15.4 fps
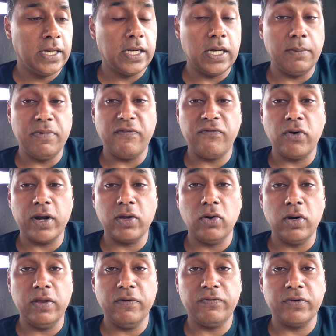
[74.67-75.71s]
Uh, before I
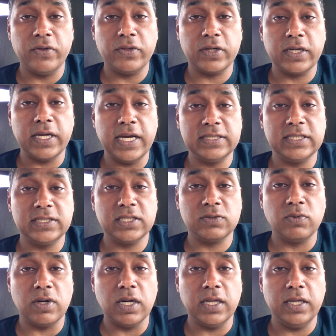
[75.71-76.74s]
go any further, guys, I just
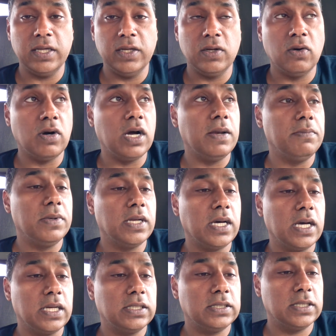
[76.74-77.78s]
want to let you know I'm
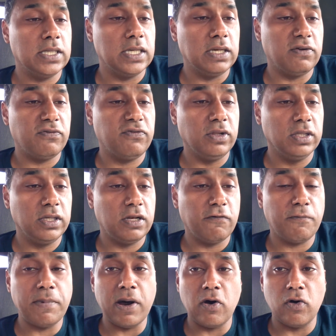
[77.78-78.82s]
not an affiliate
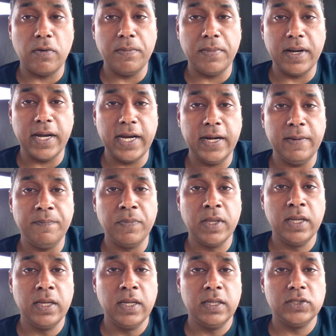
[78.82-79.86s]
of Power Mind
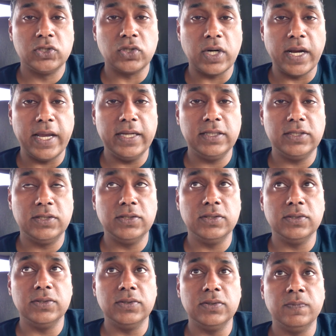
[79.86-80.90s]
trying
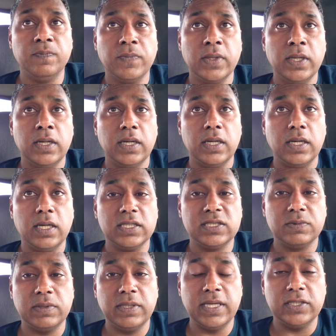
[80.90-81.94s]
to uh,
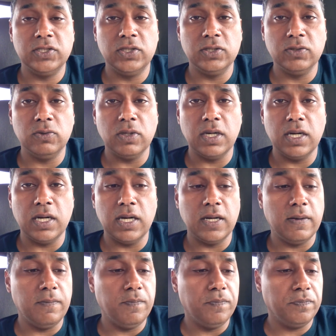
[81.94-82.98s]
get you
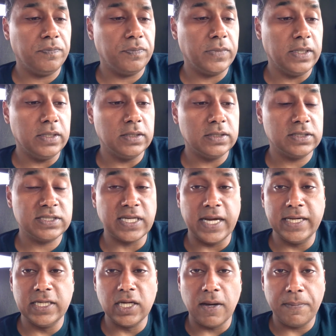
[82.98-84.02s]
um,
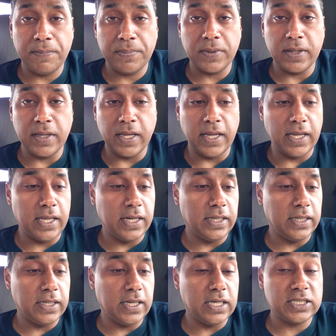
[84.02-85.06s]
signed up
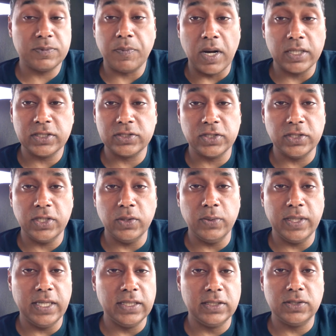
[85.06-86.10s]
and uh, sponsor you
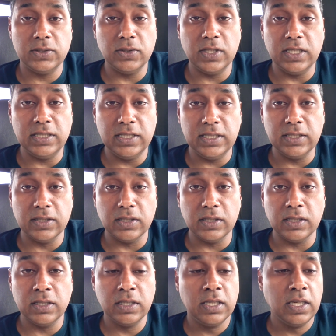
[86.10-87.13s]
into the
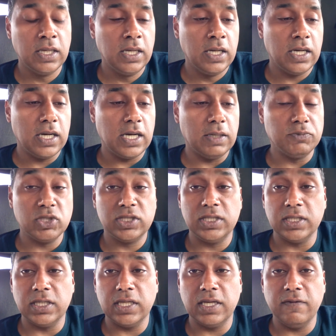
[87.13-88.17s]
deal I'm just
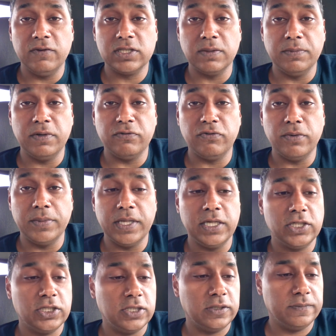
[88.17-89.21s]
here to give you some
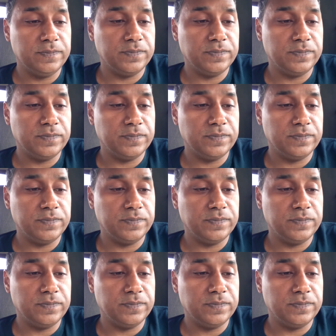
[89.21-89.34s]
information.